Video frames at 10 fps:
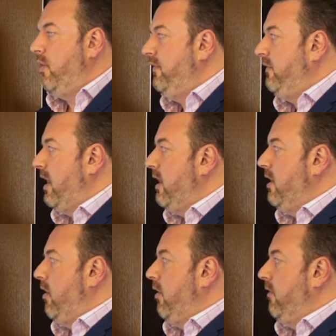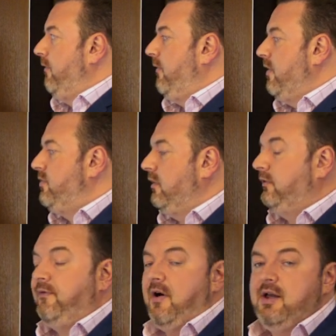1 day of
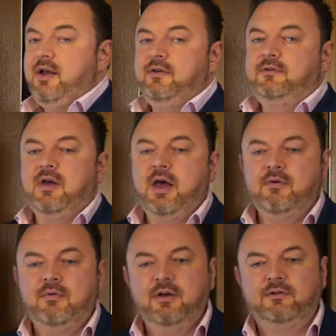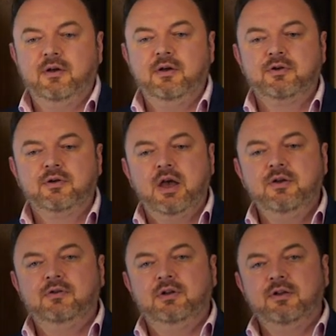just finance and research
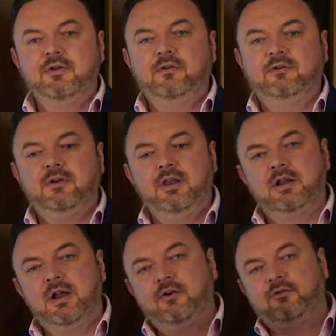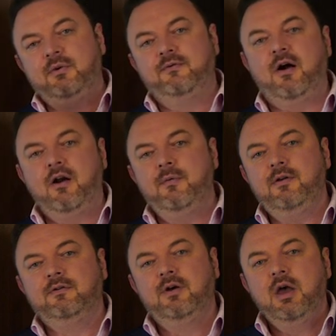and due diligence in a classroom
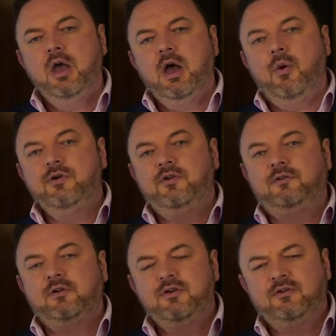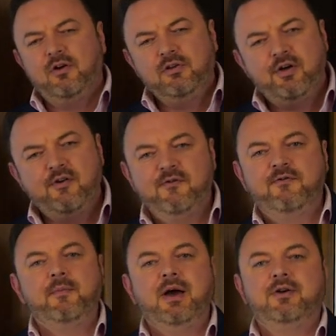environment, which is just a lot of
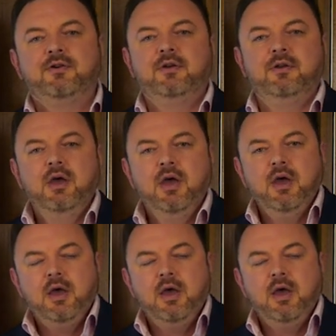information,